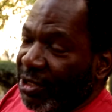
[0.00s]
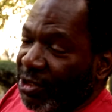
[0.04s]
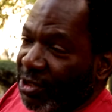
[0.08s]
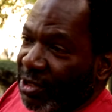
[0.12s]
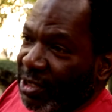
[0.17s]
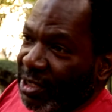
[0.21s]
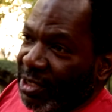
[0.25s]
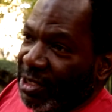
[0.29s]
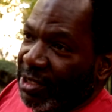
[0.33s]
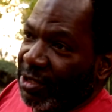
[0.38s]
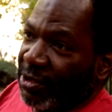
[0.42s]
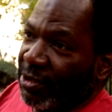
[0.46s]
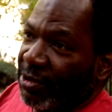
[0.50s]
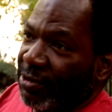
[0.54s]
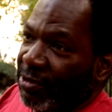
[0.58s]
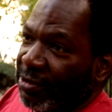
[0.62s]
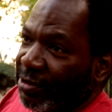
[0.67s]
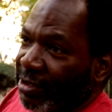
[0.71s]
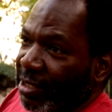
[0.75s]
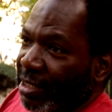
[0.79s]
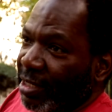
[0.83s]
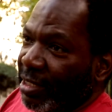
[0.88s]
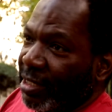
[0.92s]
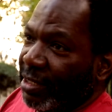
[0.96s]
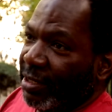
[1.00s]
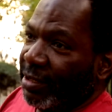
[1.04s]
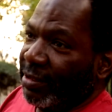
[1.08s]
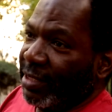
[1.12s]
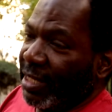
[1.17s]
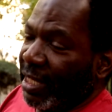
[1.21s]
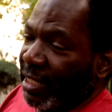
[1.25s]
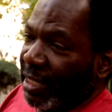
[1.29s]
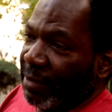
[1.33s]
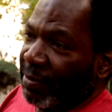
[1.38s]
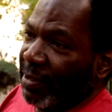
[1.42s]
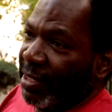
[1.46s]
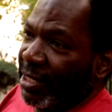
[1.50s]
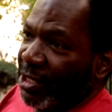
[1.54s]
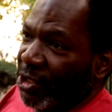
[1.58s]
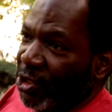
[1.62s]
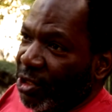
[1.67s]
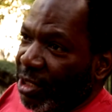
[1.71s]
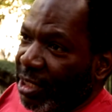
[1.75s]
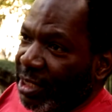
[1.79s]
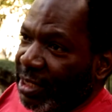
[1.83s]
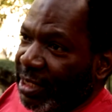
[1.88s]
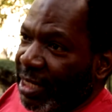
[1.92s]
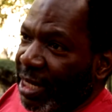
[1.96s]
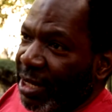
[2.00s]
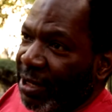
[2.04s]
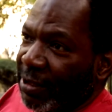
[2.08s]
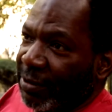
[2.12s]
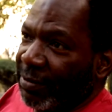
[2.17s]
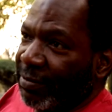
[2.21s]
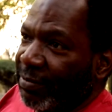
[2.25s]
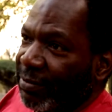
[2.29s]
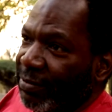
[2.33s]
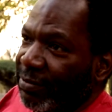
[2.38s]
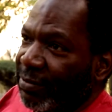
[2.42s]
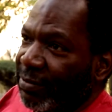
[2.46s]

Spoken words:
Angeles until the LAPD shut us down.